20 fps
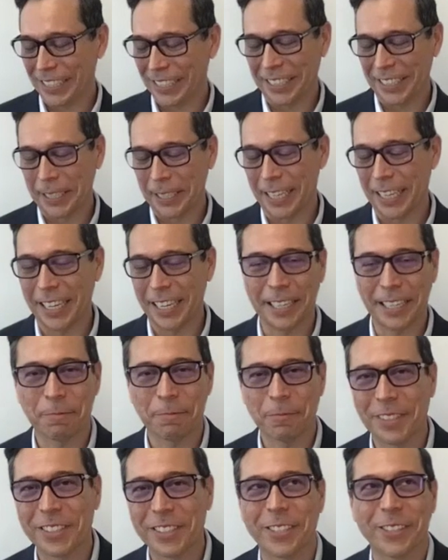I, I
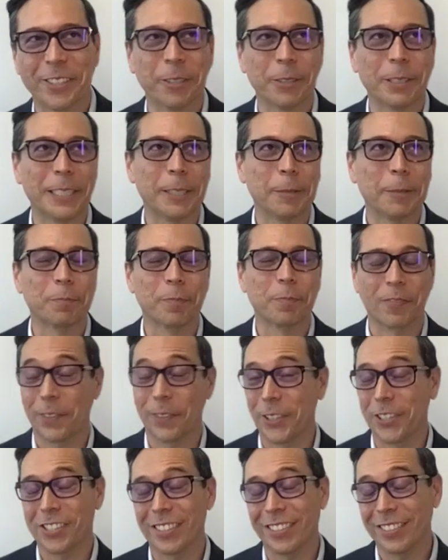so um,
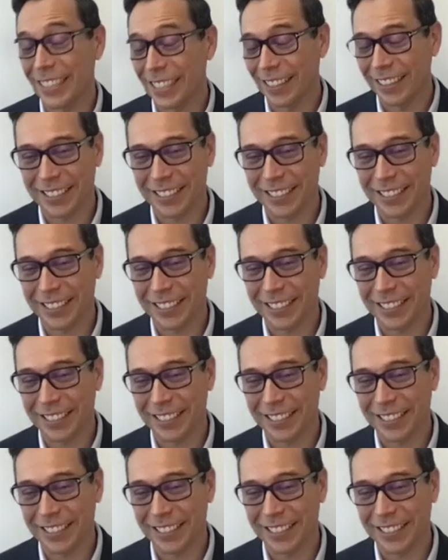firstly,